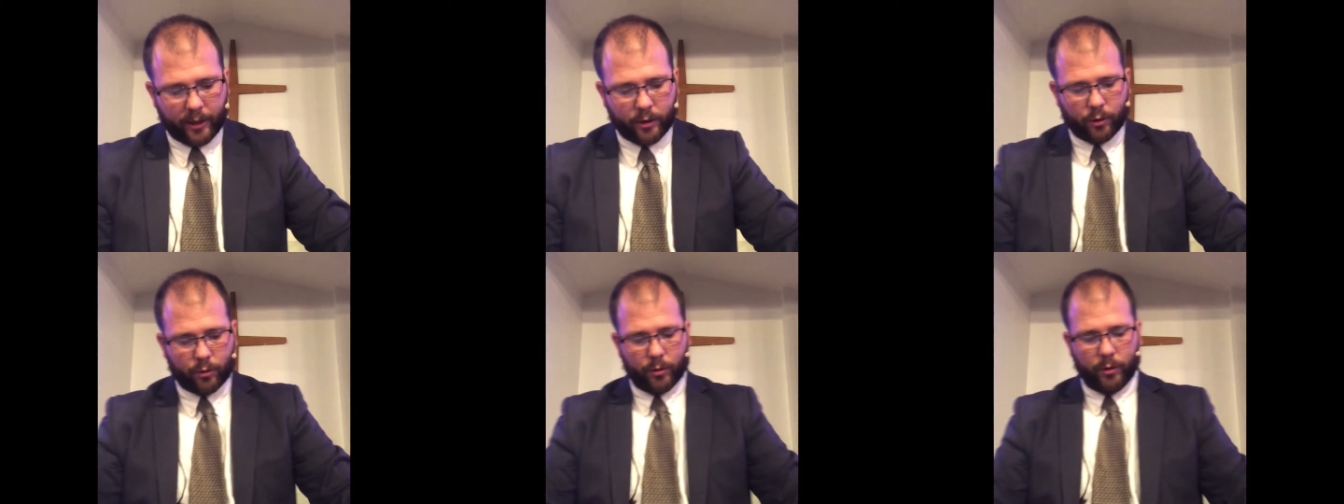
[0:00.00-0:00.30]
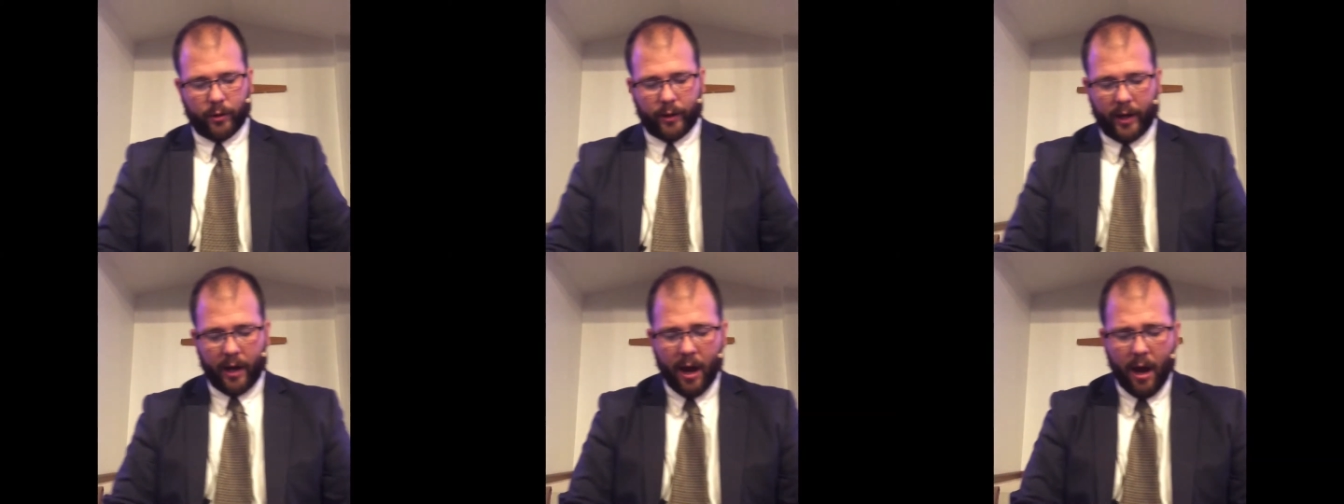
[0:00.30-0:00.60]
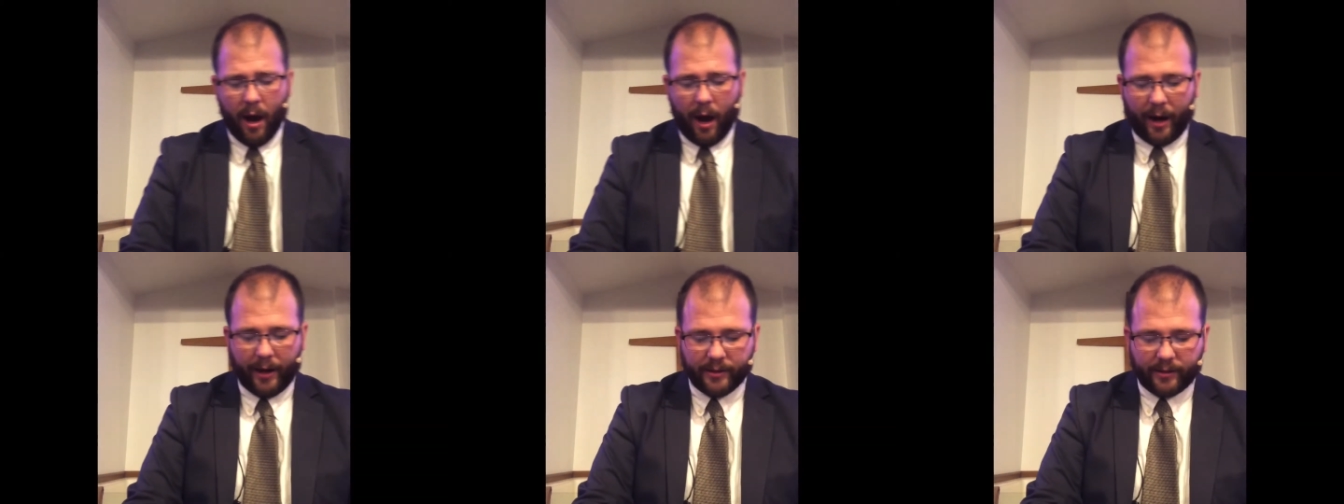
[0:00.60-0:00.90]
truly,
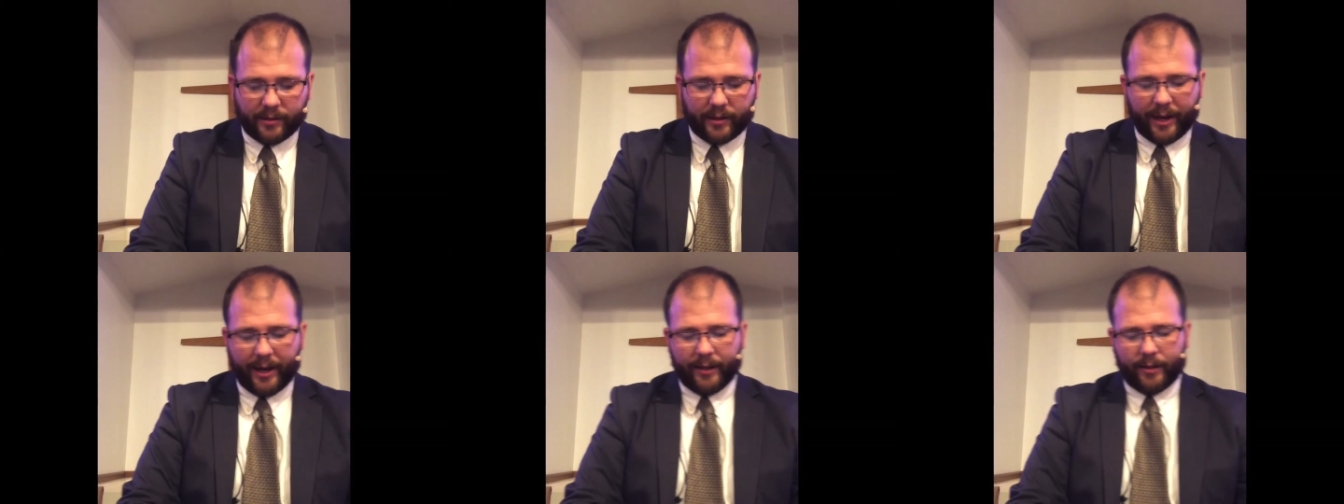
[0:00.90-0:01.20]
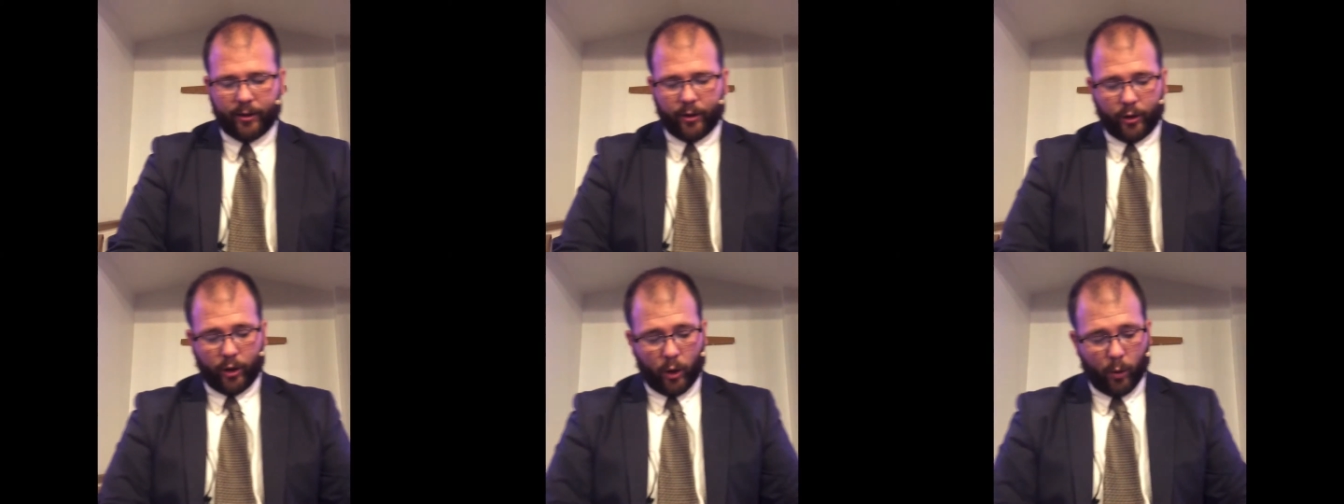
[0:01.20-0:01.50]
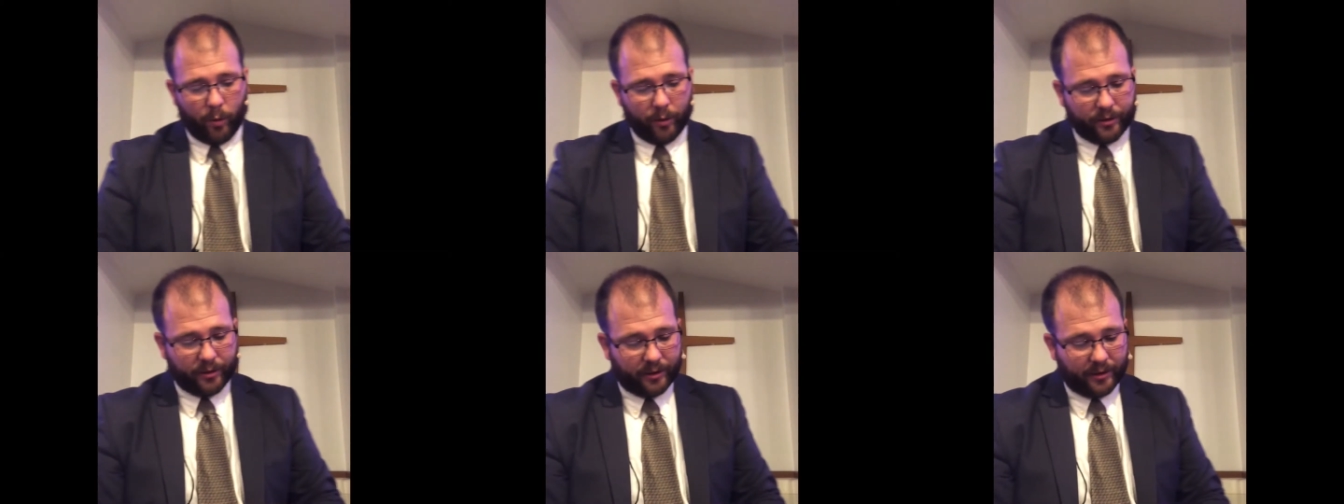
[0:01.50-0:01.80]
I say to you, you
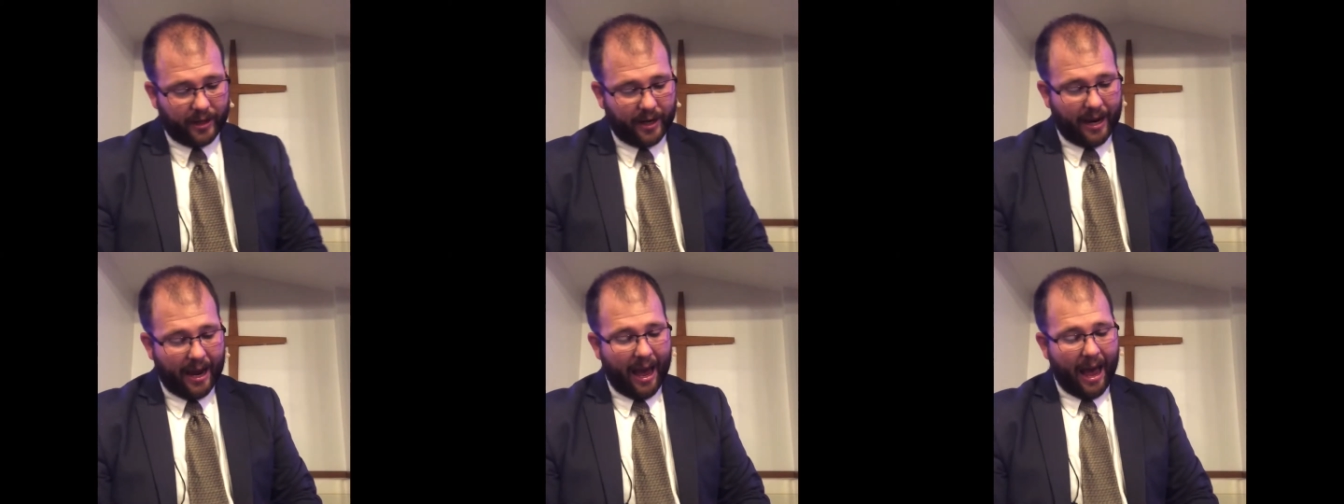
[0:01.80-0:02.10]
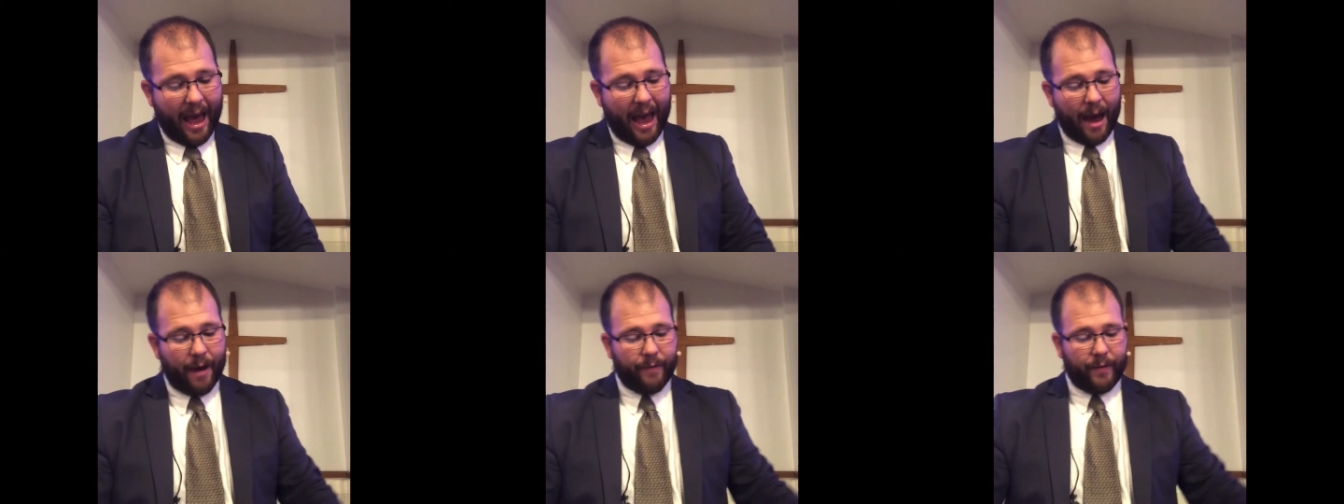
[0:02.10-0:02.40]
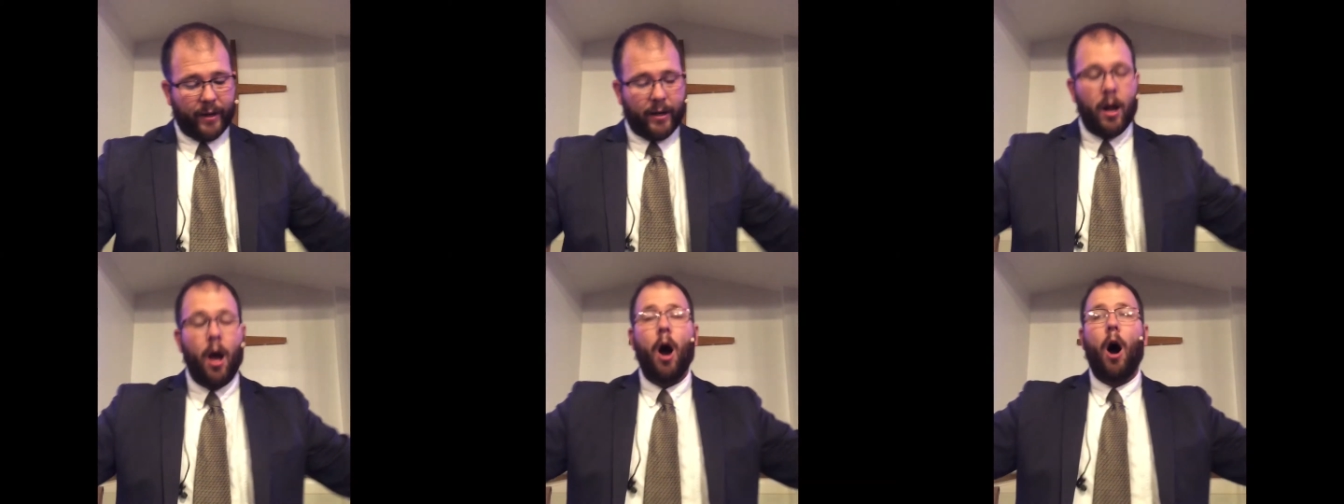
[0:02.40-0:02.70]
will see
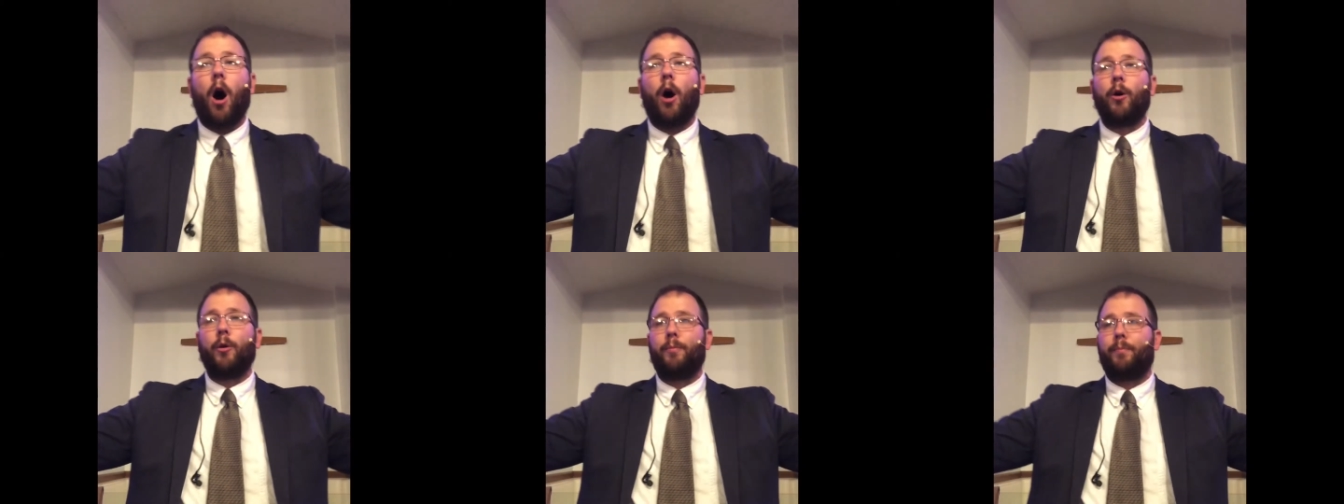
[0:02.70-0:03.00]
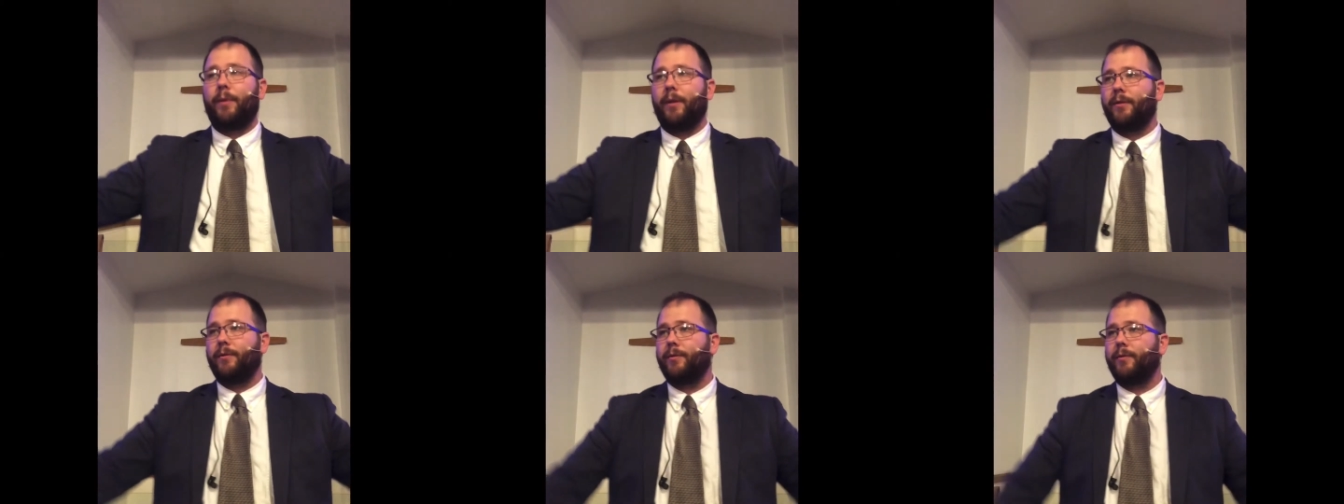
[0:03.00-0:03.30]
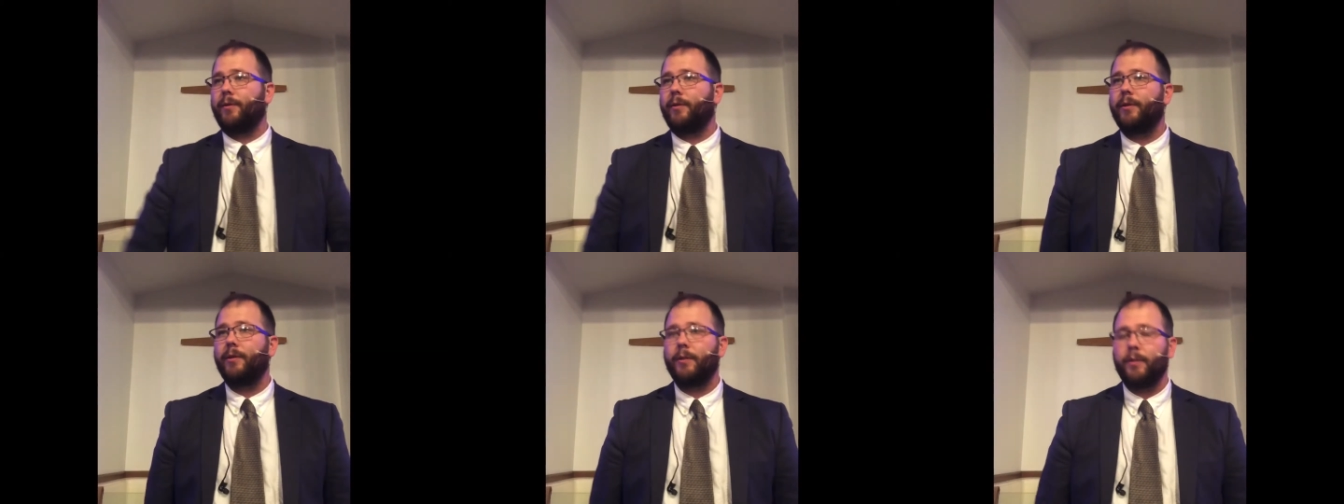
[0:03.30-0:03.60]
heaven
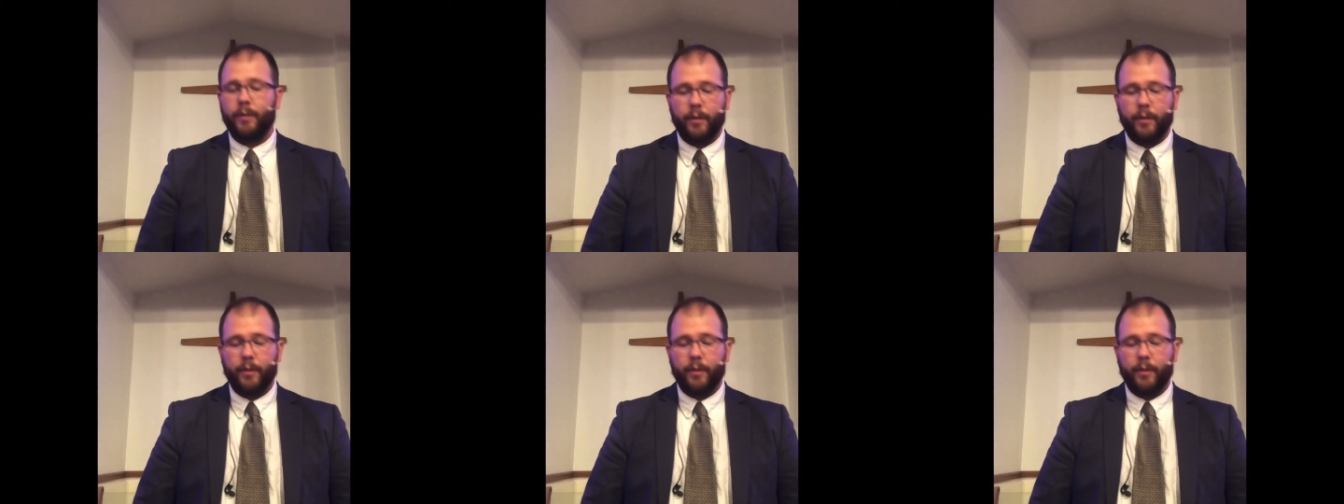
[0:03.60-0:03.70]
opened